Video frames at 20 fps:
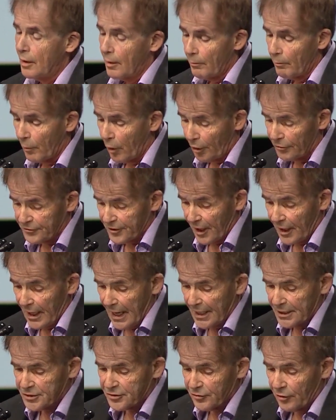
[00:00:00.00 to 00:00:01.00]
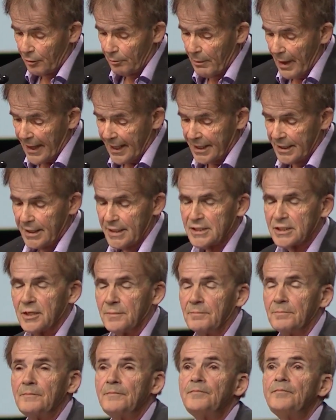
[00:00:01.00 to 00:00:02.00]
multilateral
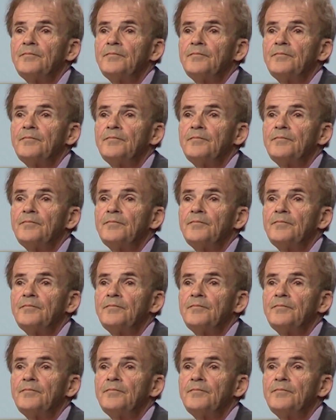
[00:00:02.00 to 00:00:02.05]
mechanism